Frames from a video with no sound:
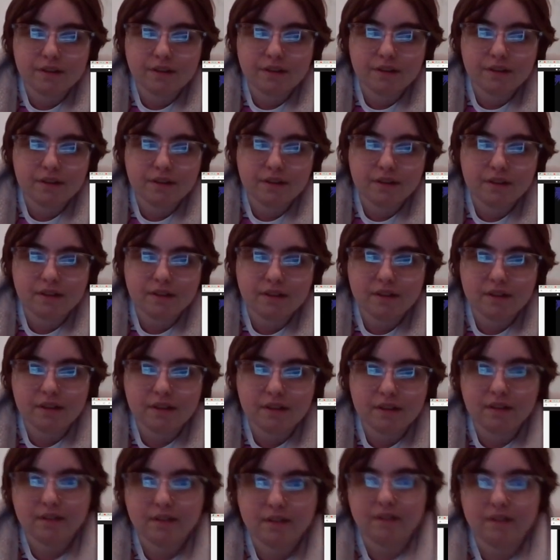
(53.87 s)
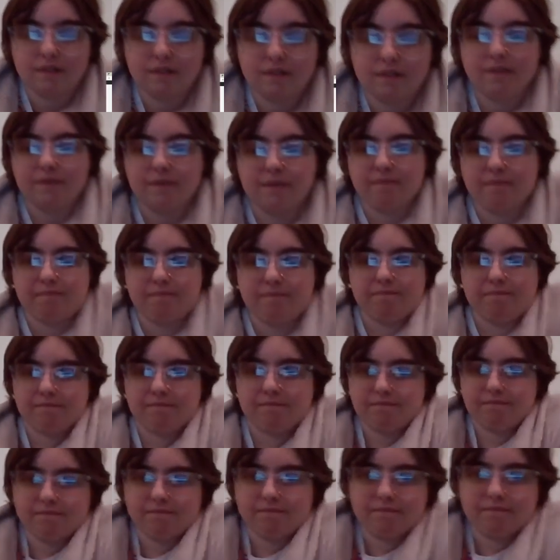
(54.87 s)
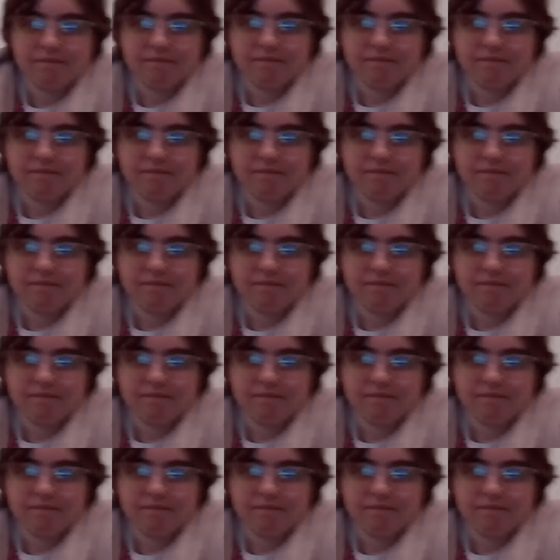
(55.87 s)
No one is speaking in this clip.